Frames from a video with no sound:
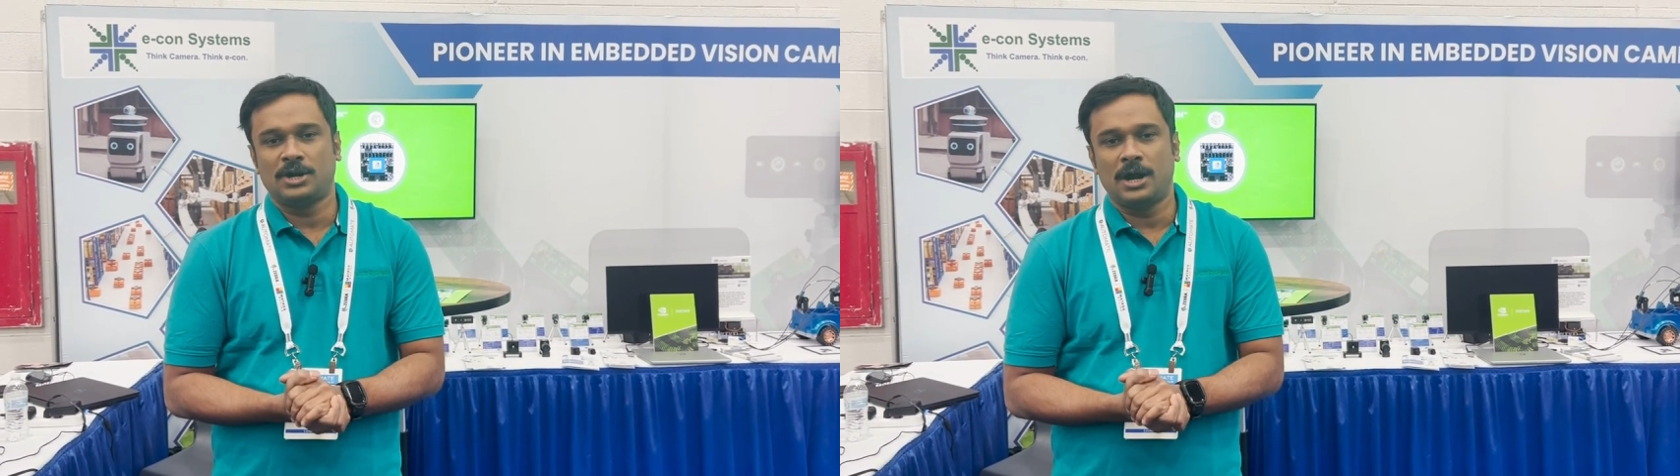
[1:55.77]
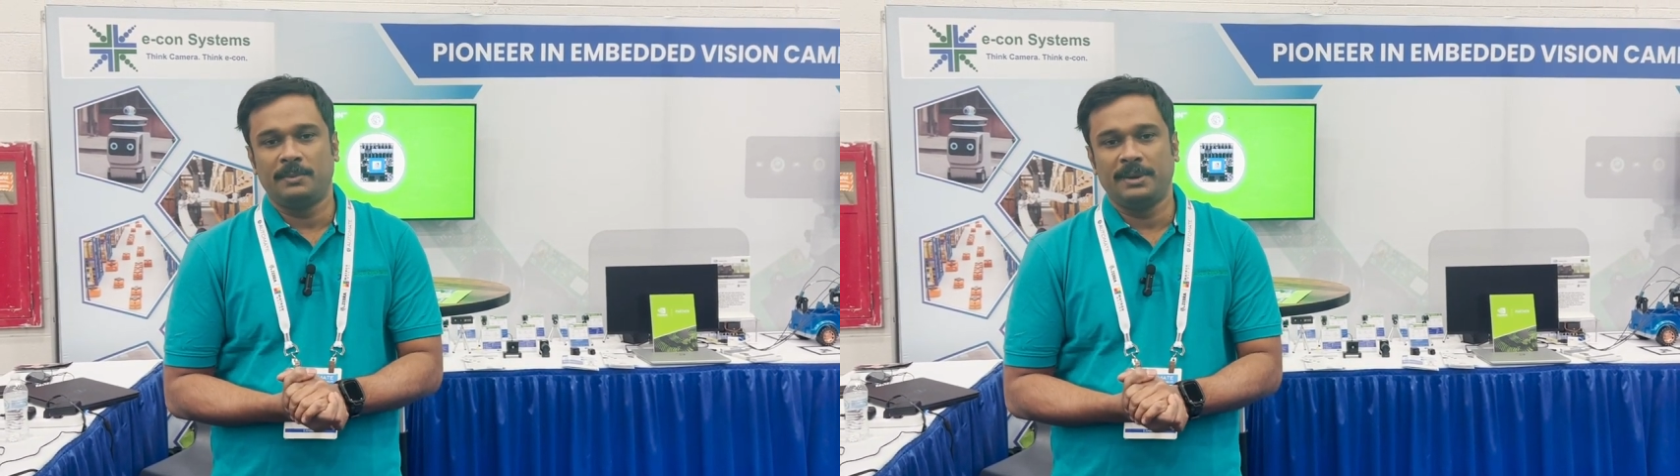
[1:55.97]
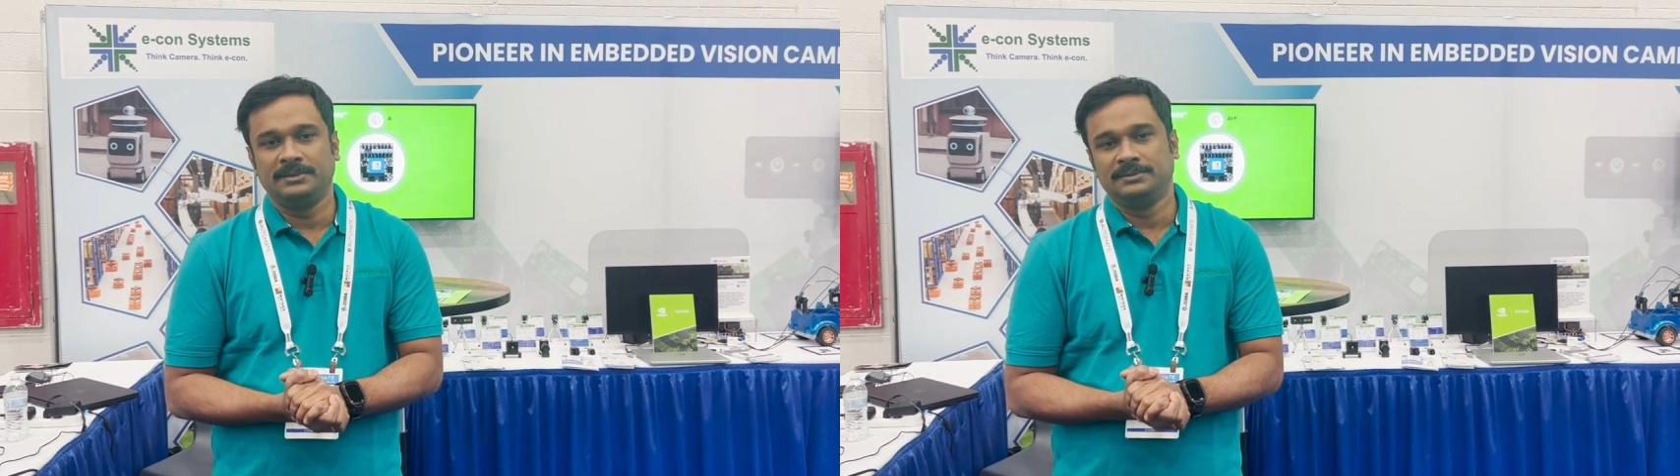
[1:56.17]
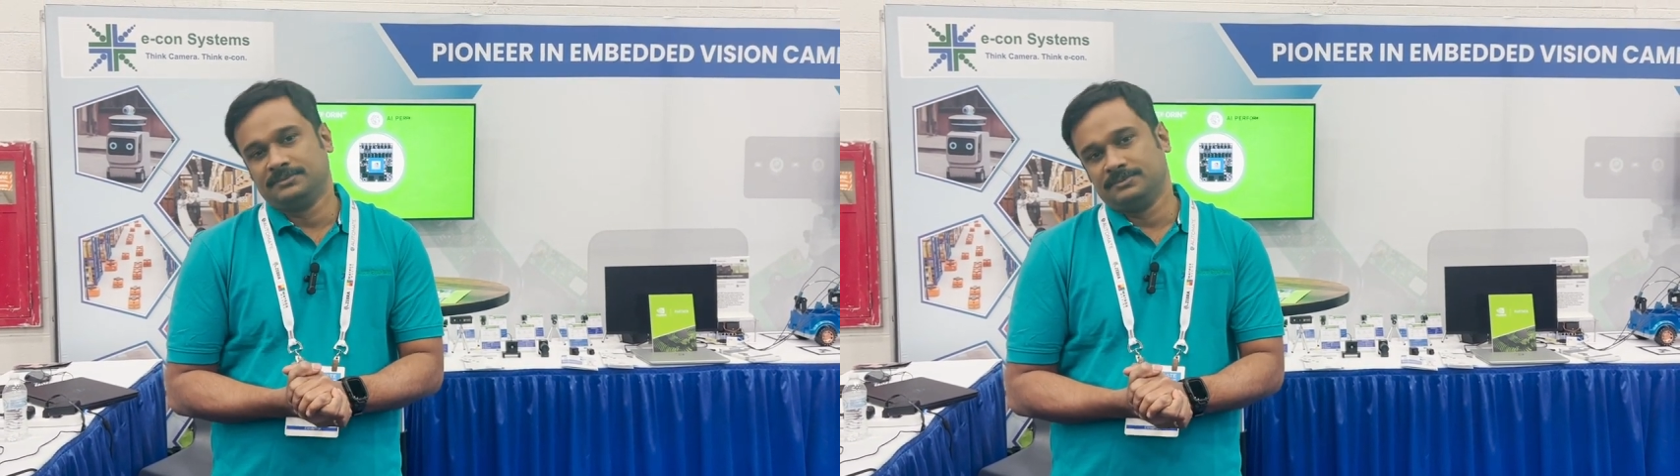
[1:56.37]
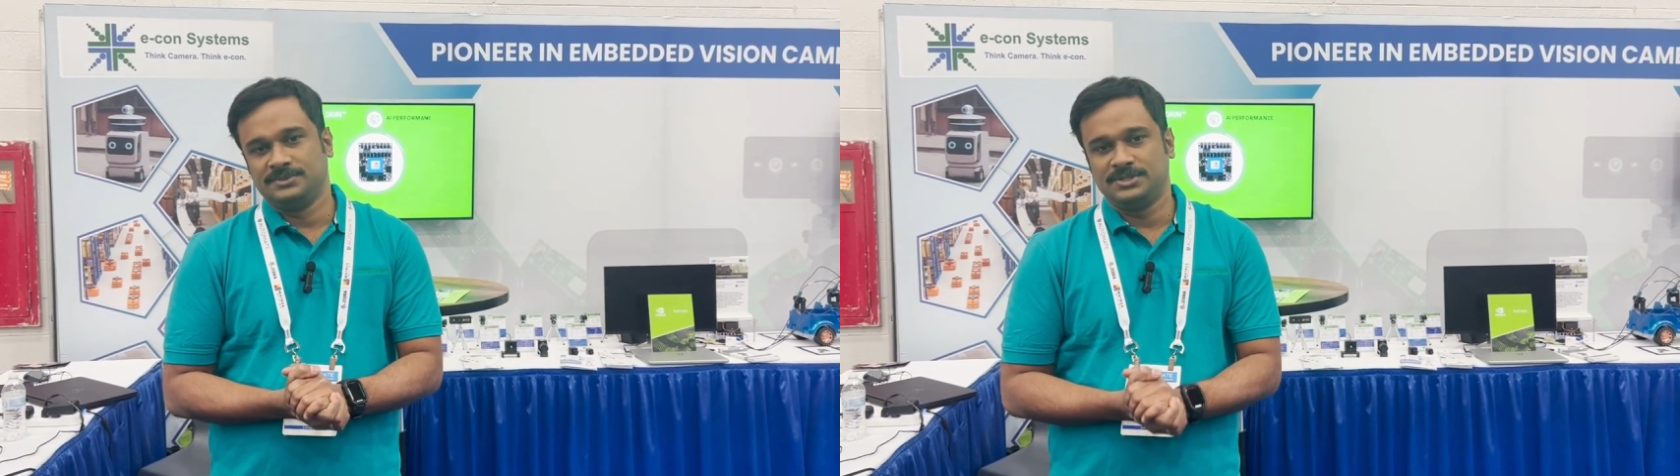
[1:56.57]
Automate,
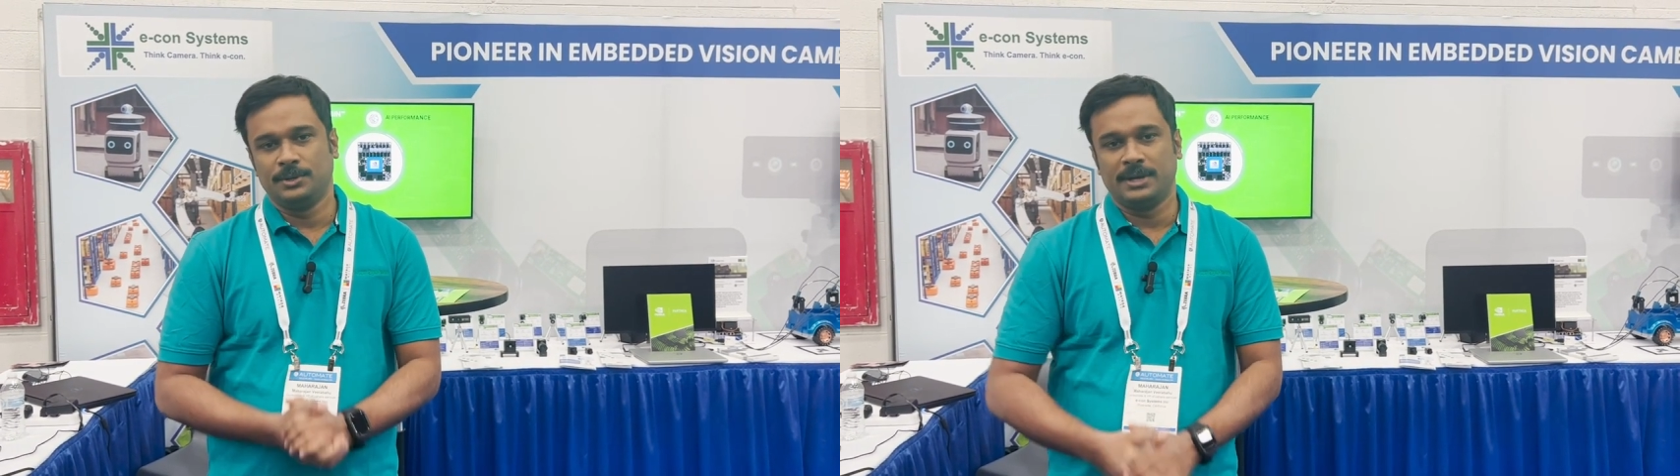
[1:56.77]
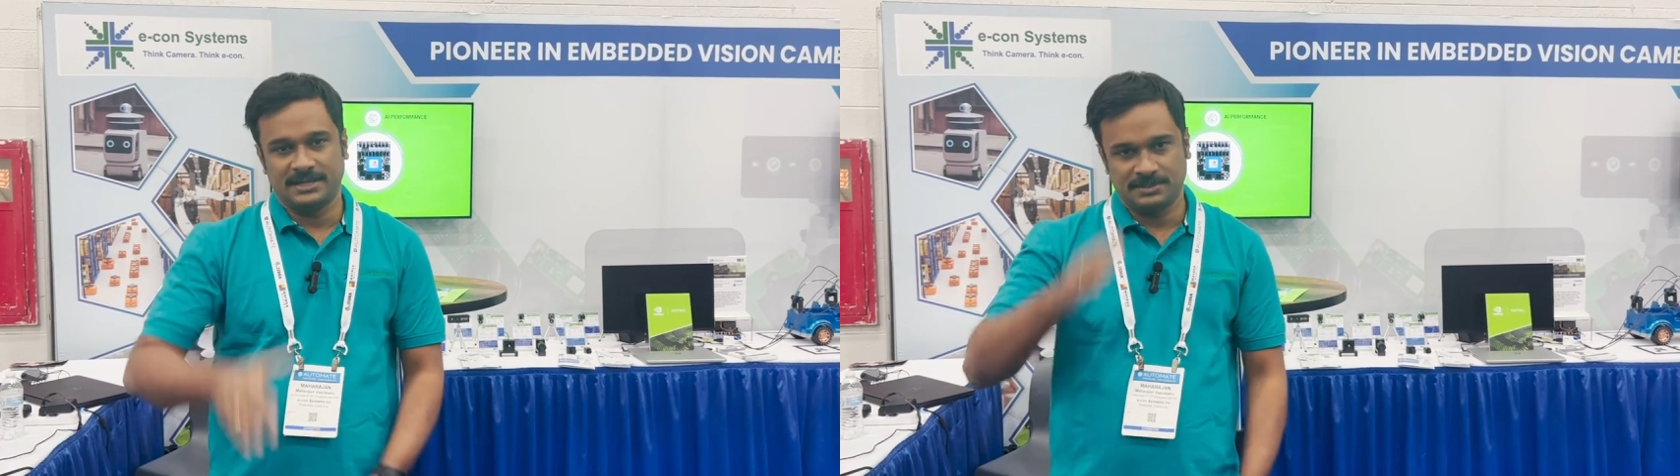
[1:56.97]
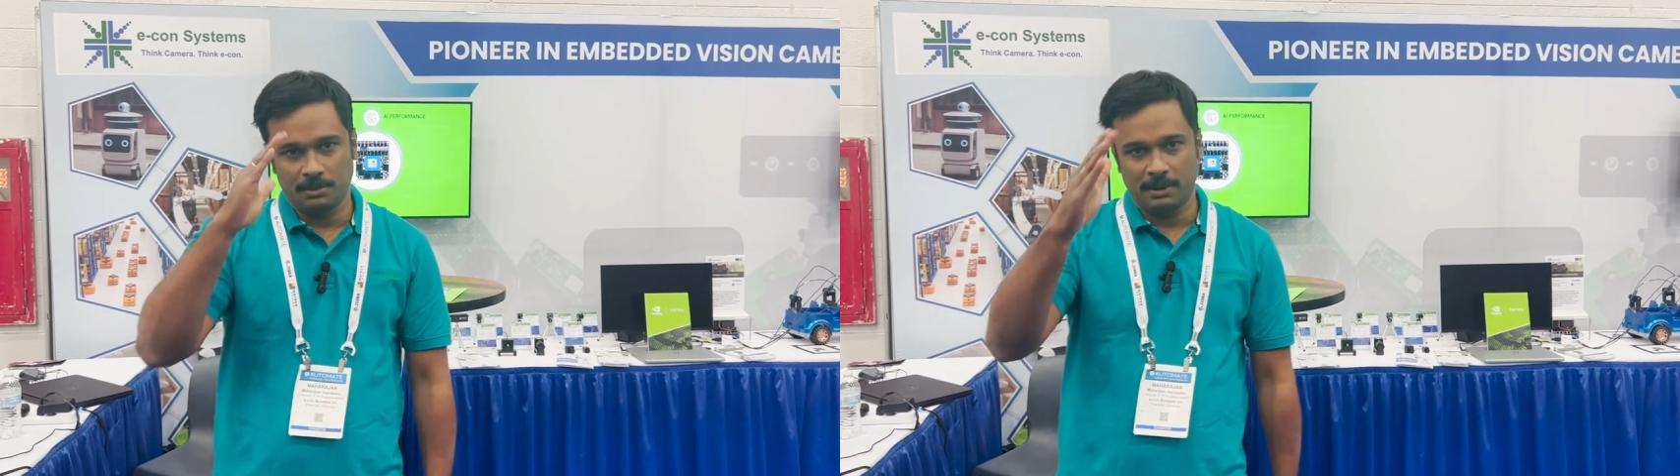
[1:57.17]
see you guys. Bye